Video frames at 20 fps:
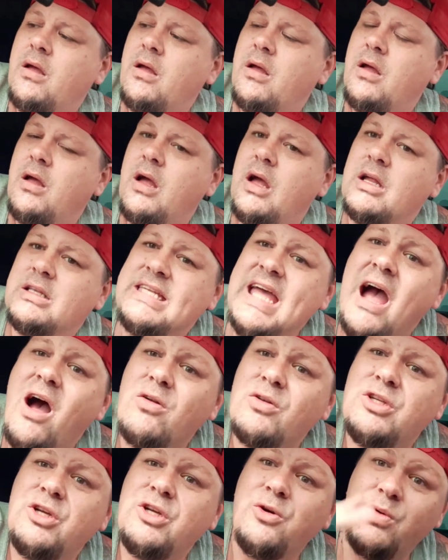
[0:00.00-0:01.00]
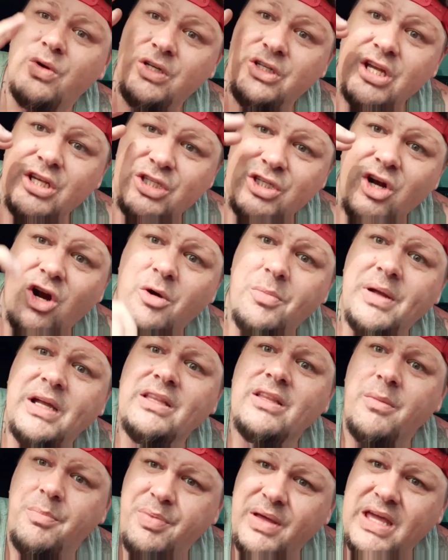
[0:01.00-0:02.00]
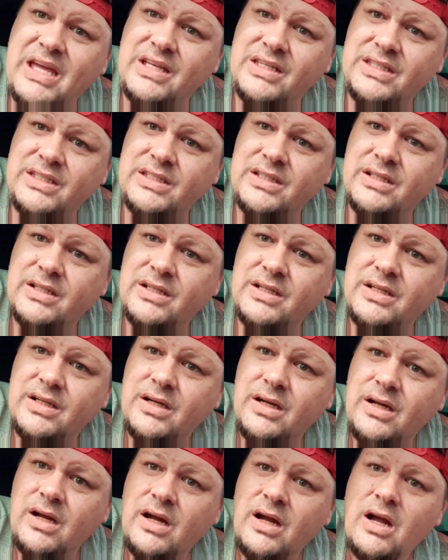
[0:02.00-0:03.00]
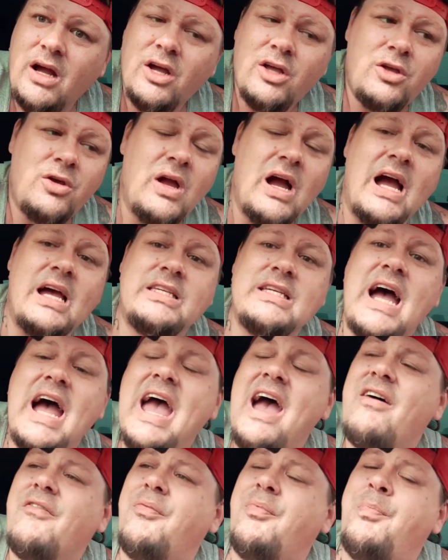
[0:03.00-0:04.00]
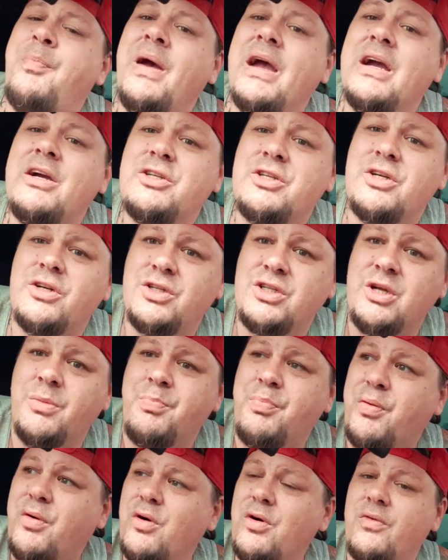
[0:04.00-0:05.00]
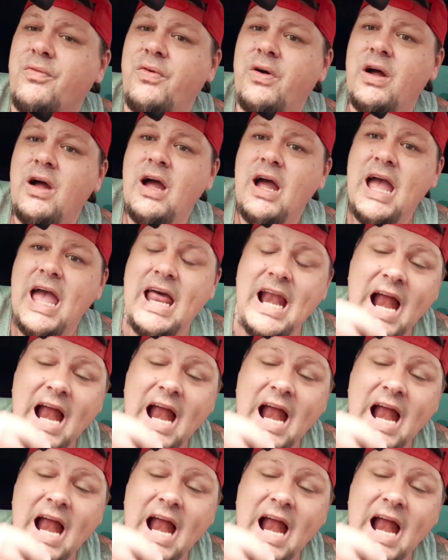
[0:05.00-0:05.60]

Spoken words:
down to disturbing the peace. You guys, I have pictures to prove, and I can